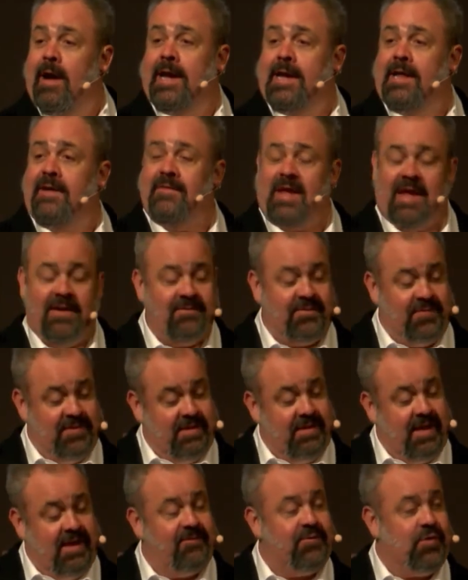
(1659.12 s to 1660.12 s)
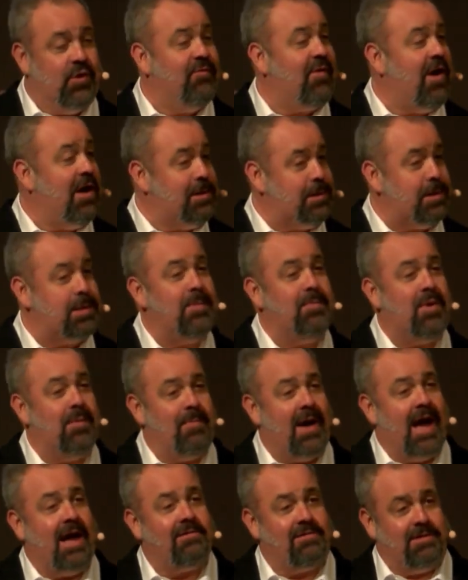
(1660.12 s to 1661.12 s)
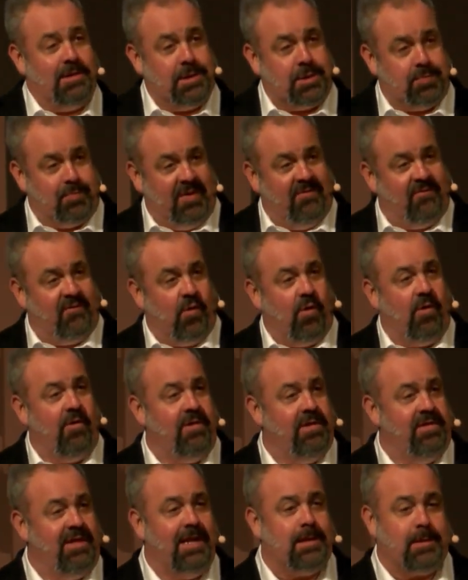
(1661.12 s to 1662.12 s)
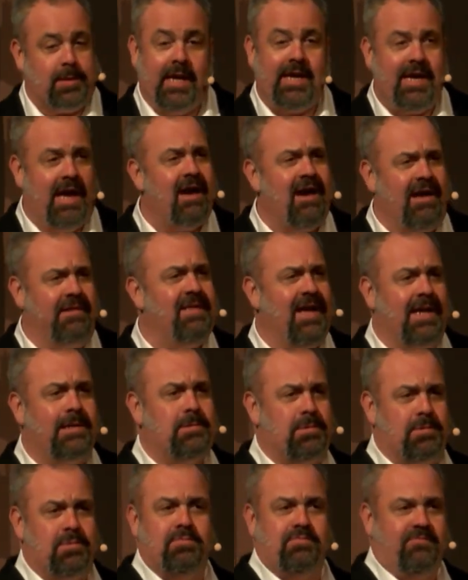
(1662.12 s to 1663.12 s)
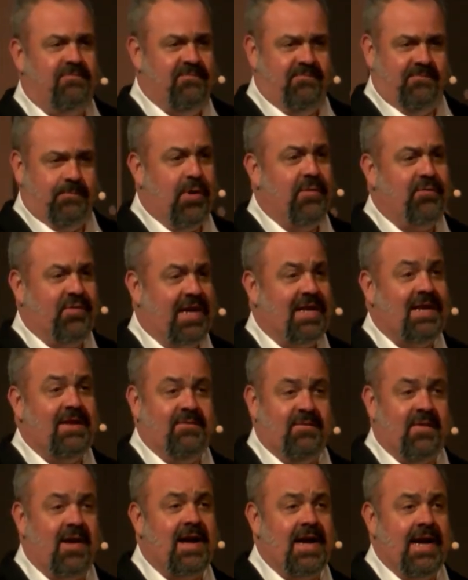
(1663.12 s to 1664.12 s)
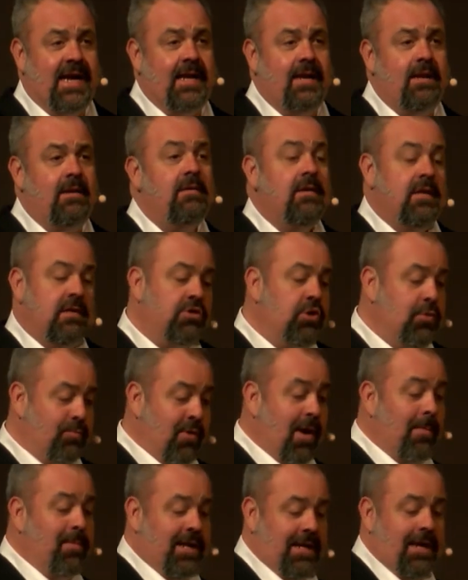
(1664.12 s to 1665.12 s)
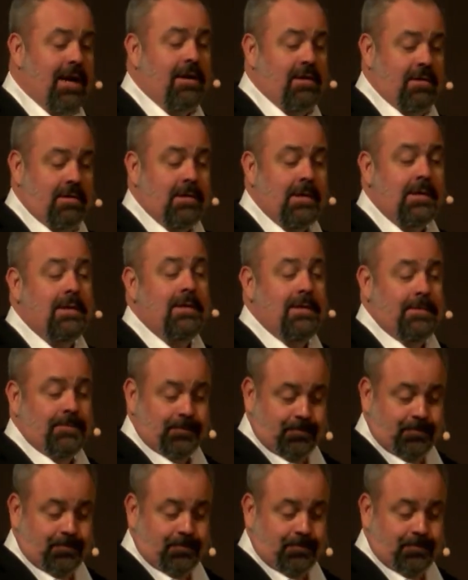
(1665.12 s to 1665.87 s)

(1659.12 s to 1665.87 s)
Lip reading: Right? If you've asked them about this before and they'll say, yeah, that's perfectly fine, you probably don't.